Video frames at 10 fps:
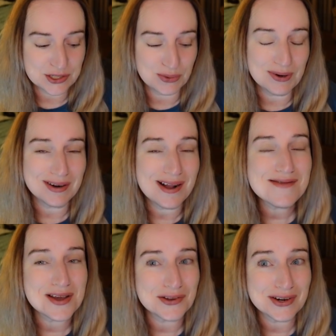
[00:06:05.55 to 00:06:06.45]
So we're gonna have
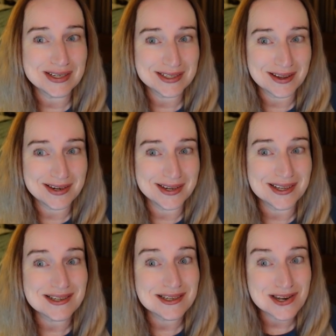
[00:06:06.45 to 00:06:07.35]
another exciting
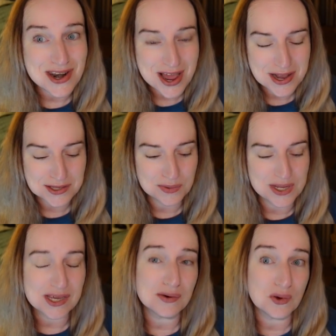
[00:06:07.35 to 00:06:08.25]
end to next
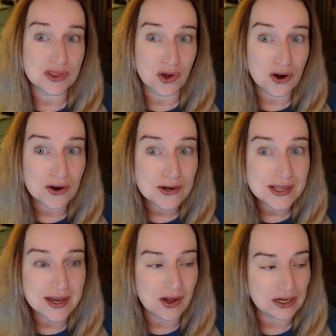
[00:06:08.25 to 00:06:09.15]
weekend with the
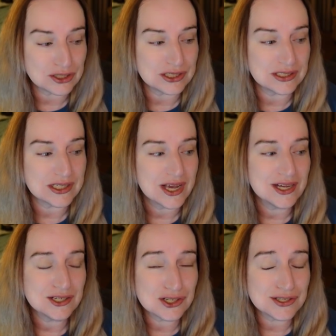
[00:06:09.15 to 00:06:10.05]
Harley auctions,
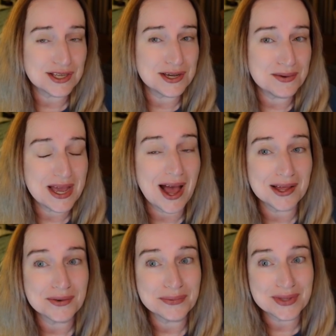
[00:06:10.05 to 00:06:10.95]
just like we
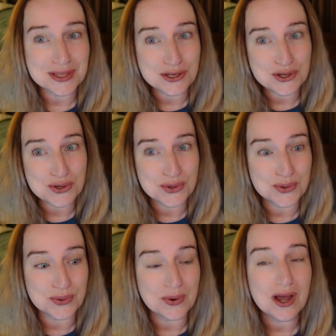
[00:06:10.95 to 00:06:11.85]
had with the
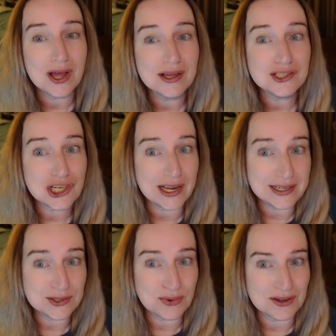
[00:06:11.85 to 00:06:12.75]
two
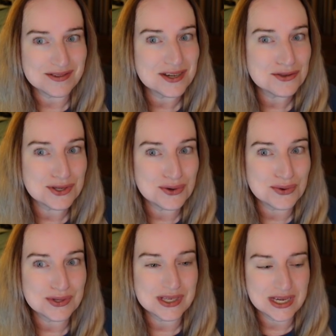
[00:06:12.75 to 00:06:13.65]
Chinese roundels that you
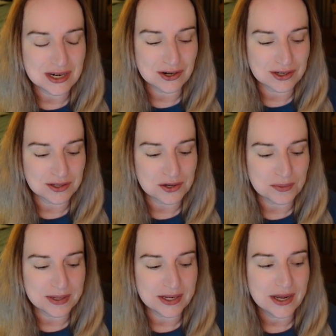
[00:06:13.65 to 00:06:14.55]
will see here in a
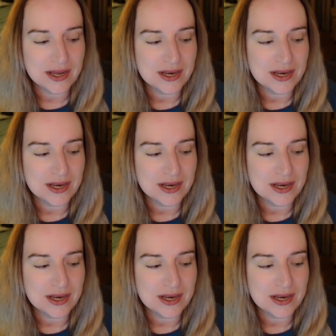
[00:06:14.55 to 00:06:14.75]
little bit.